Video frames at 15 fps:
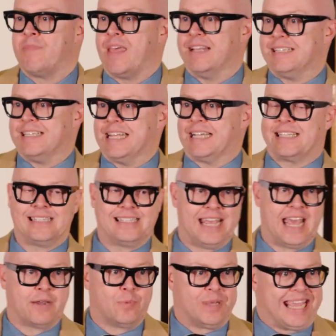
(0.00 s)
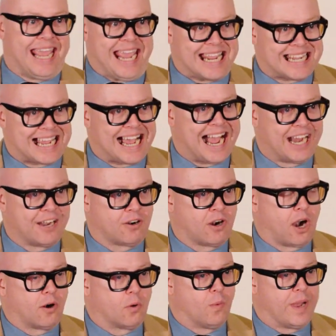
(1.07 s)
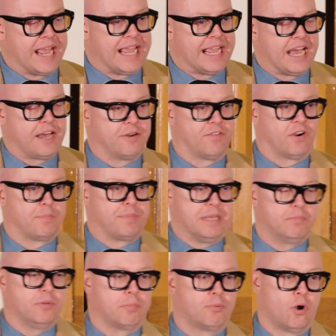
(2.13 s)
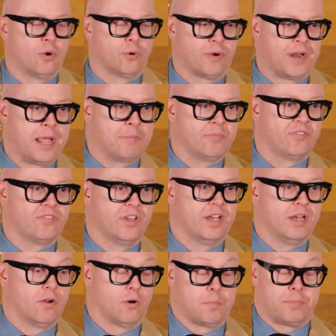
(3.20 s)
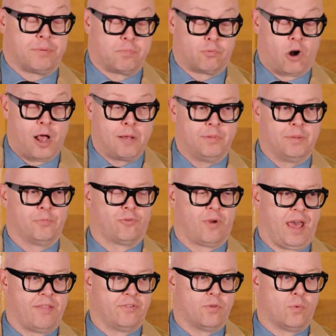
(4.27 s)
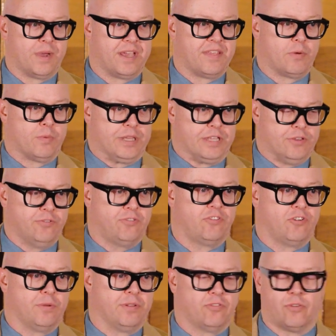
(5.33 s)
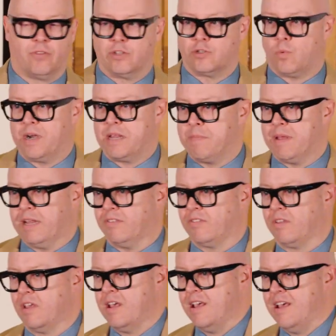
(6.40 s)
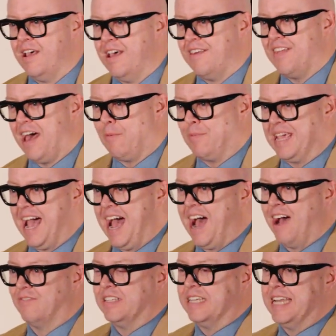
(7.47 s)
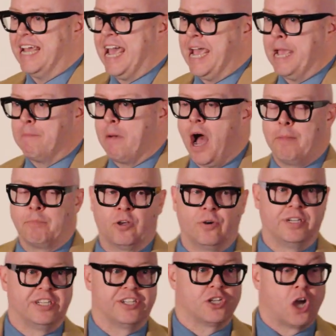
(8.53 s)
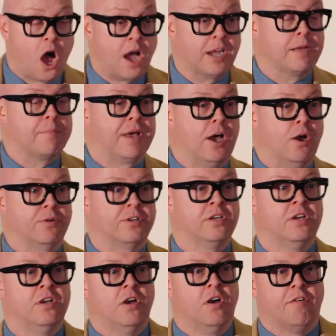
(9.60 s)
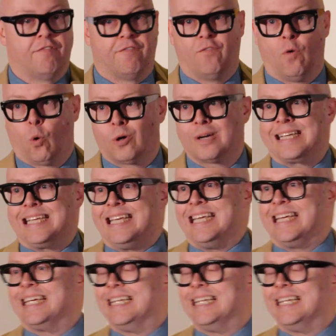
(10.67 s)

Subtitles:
As Nick said, we can't hire our way out of our people programs, or problems rather, the way that we used to. And so the 20 minutes that we have today, I'm going to talk about 4 key